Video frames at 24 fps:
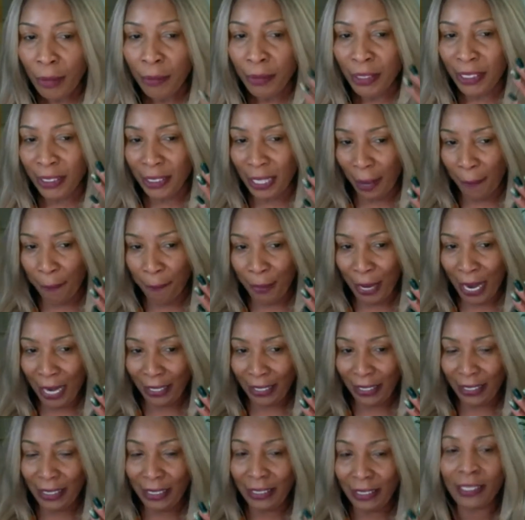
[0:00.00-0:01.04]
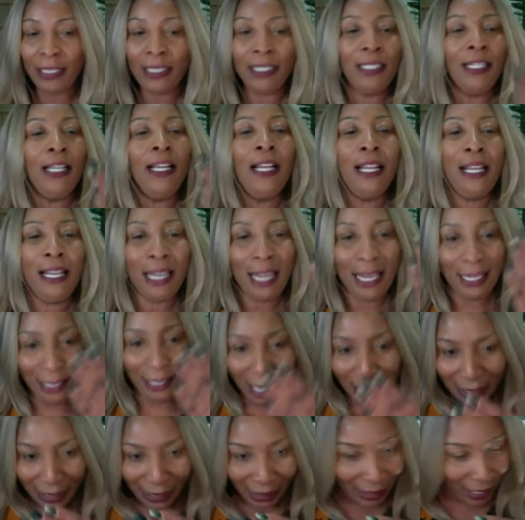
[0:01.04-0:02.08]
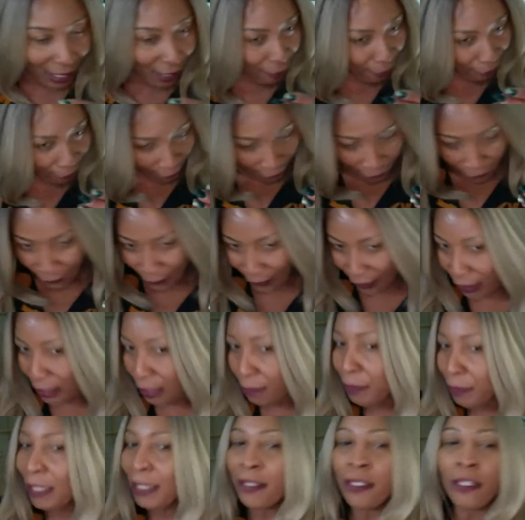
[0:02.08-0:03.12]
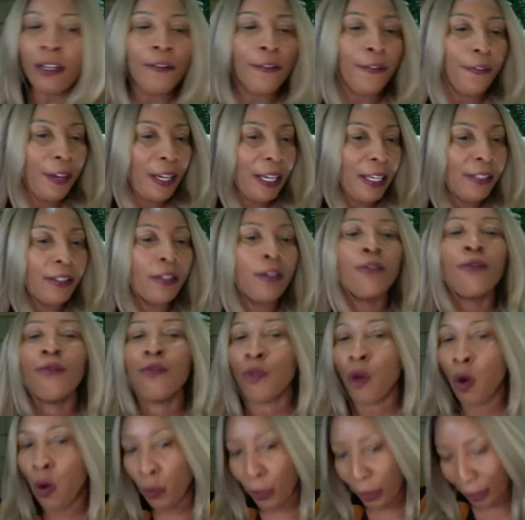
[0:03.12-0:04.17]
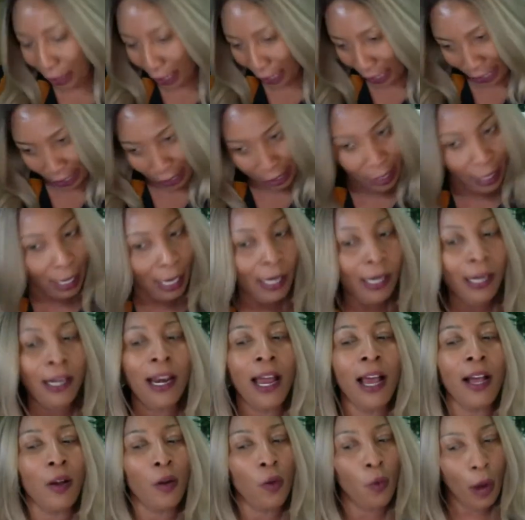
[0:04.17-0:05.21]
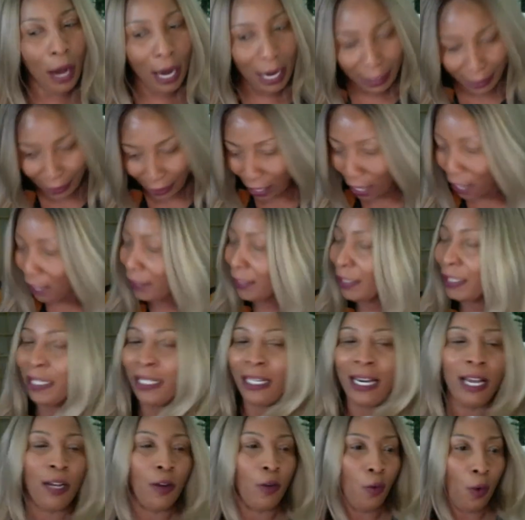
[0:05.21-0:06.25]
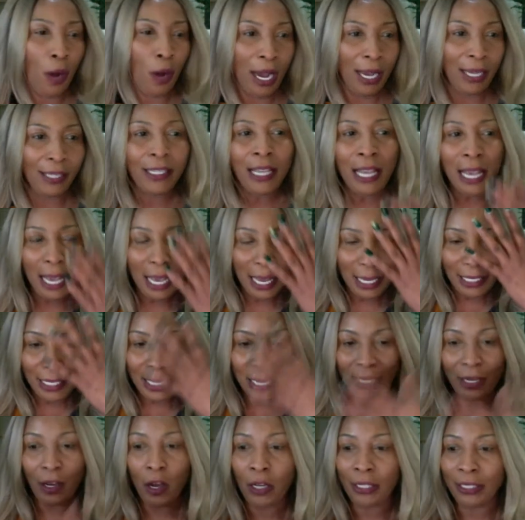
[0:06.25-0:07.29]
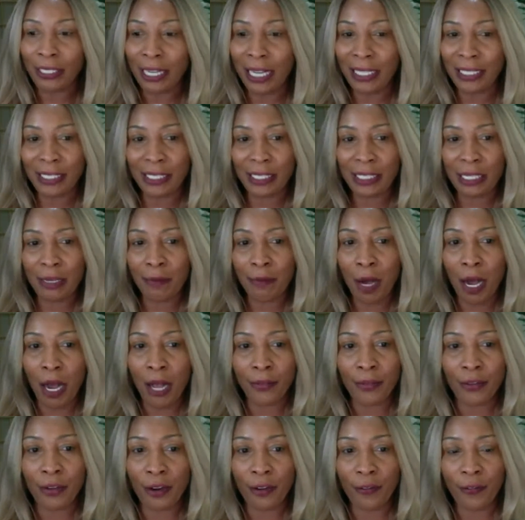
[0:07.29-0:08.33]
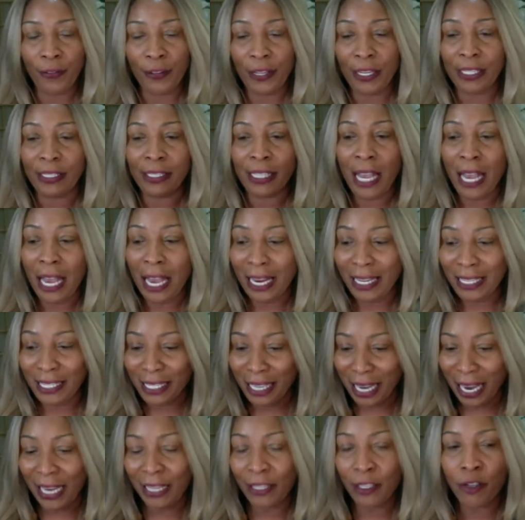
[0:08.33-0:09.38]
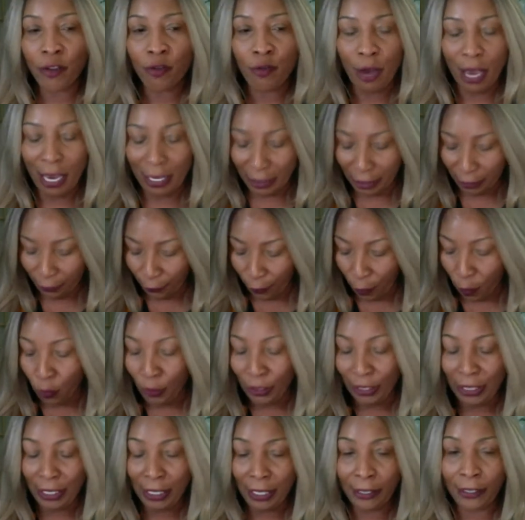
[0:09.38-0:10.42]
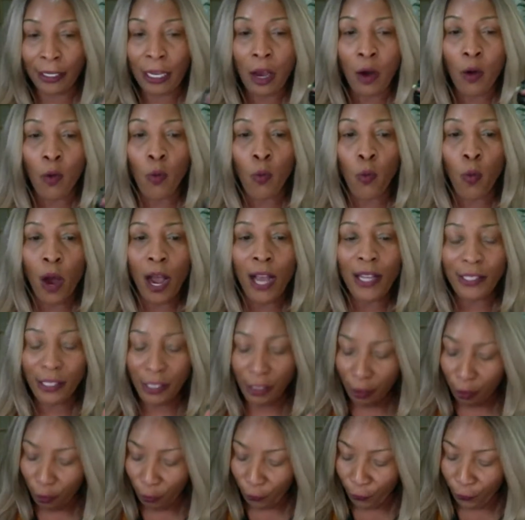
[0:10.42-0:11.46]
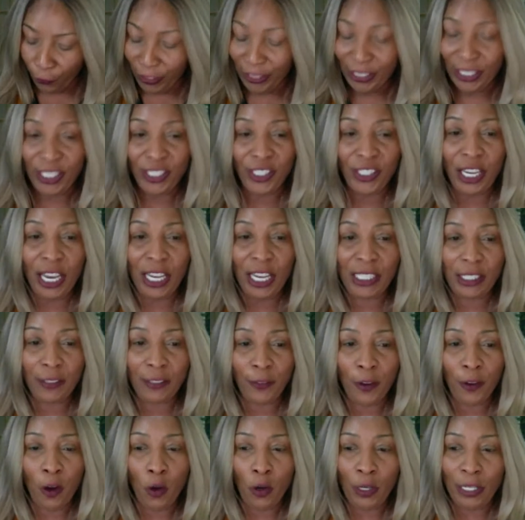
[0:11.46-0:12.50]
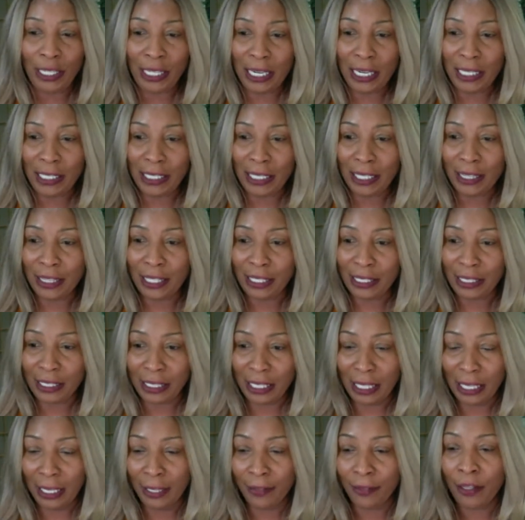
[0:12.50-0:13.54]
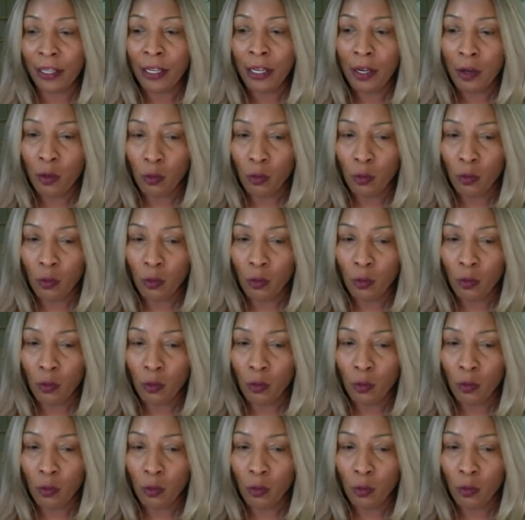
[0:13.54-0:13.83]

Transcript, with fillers: step back a little, let that steam steam hit your face, rotate clockwise, anti-clockwise, and get all that steam on your face. And then you exfoliate. Once you finish exfoliating the skin,